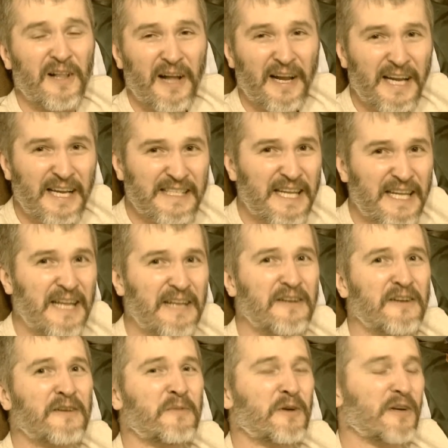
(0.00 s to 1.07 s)
like
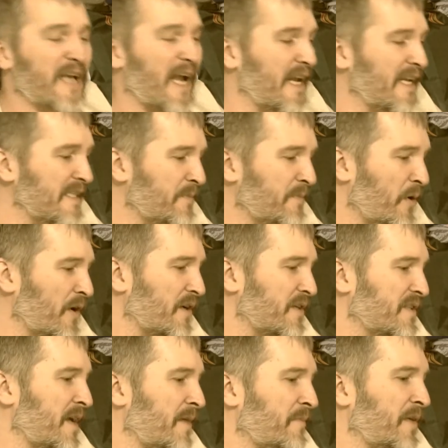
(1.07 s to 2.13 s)
Antietam or Gettysburg
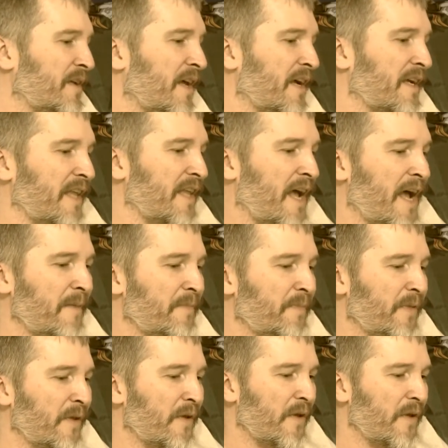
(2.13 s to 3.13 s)
or something like that.